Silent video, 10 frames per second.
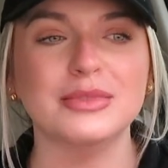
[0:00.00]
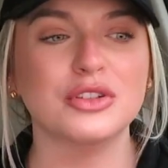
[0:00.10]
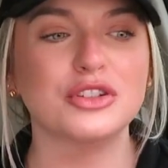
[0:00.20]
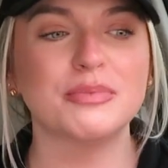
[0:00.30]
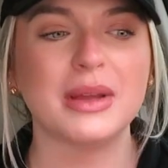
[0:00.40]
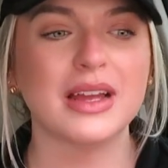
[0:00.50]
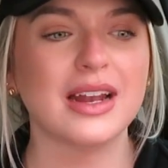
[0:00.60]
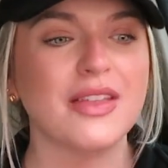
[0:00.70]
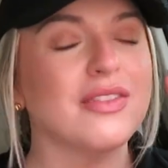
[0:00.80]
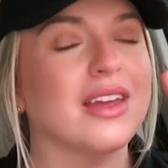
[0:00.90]
So there's been,
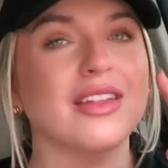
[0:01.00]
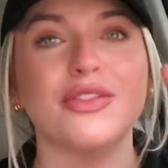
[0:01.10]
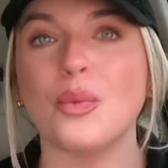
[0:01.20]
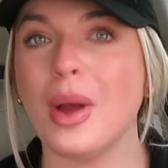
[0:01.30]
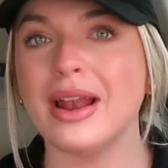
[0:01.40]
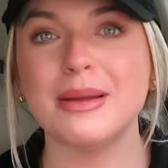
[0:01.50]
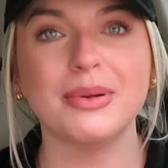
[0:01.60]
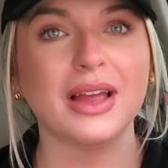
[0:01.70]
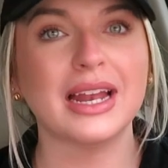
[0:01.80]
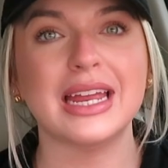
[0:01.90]
and then the wedding
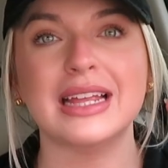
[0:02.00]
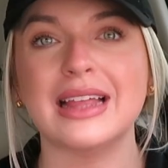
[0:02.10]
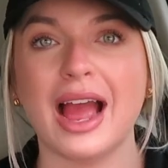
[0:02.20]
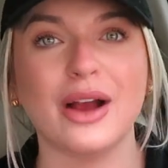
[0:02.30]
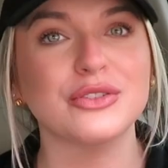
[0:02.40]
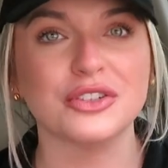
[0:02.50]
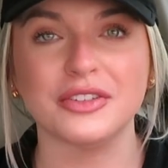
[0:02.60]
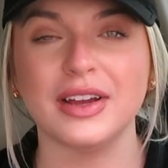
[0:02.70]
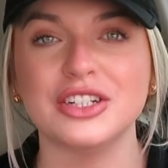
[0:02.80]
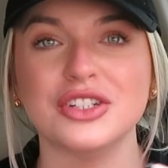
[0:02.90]
planning, the house
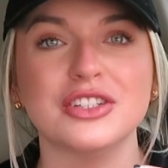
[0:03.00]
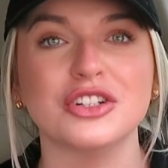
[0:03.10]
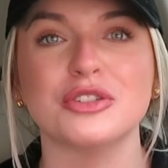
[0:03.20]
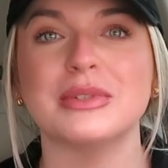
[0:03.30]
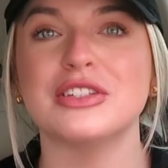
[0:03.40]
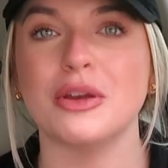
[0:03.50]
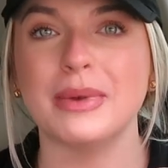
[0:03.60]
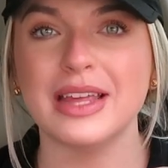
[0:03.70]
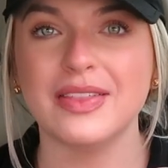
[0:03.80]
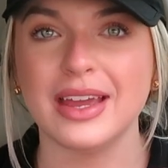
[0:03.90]
renovations, there's been so
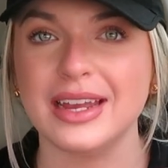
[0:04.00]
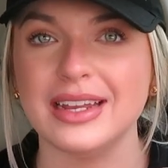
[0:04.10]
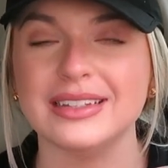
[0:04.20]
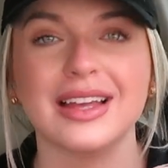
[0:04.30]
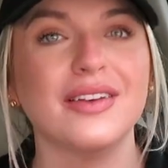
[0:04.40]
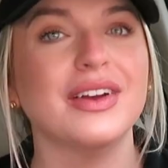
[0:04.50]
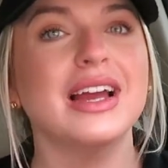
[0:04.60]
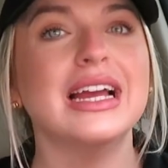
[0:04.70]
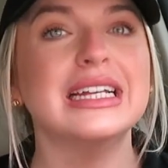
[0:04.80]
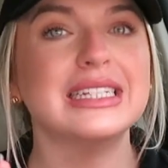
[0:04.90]
many things that have
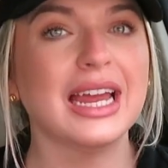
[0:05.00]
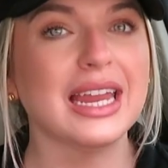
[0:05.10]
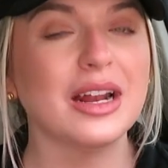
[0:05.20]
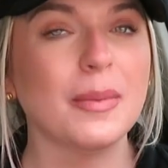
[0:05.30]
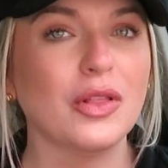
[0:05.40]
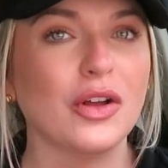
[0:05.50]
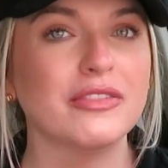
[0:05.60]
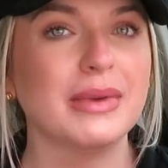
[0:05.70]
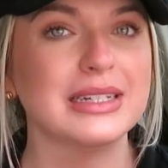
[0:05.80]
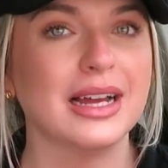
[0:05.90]
taken up a lot
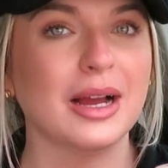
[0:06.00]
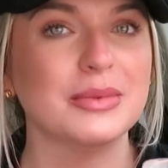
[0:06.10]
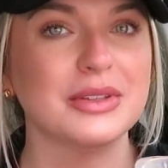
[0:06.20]
of my time.